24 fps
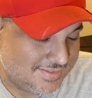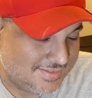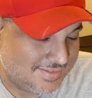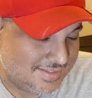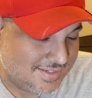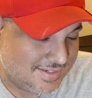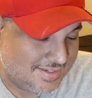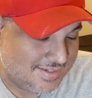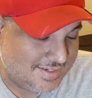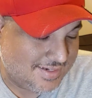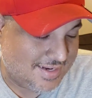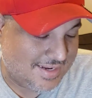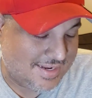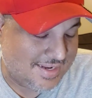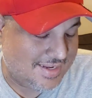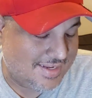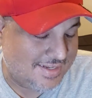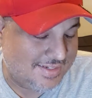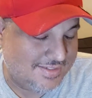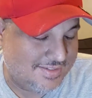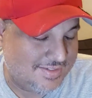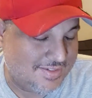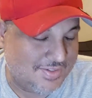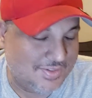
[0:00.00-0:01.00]
so and
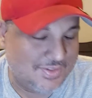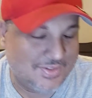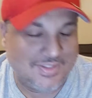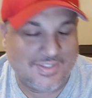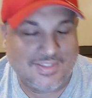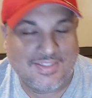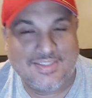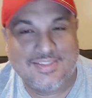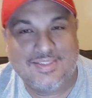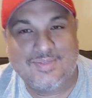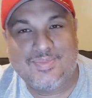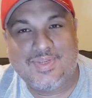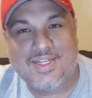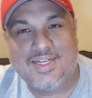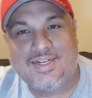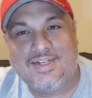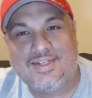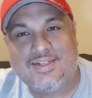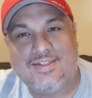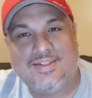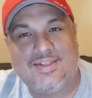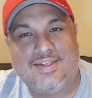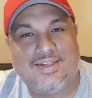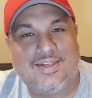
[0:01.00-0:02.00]
I had him going because I'm not
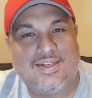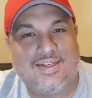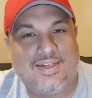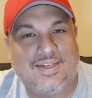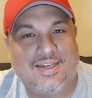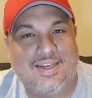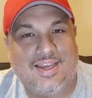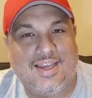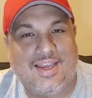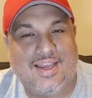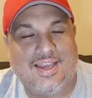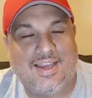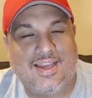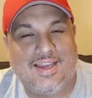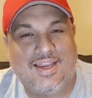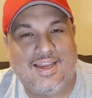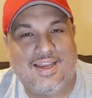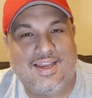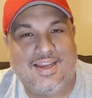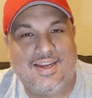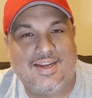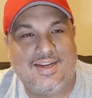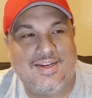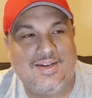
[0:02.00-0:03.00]
a.
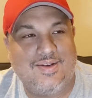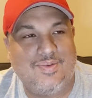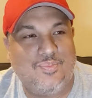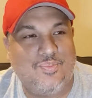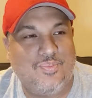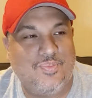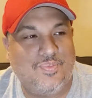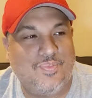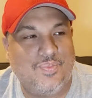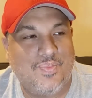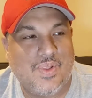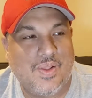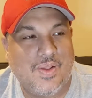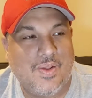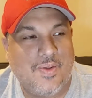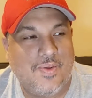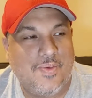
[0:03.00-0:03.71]
I'm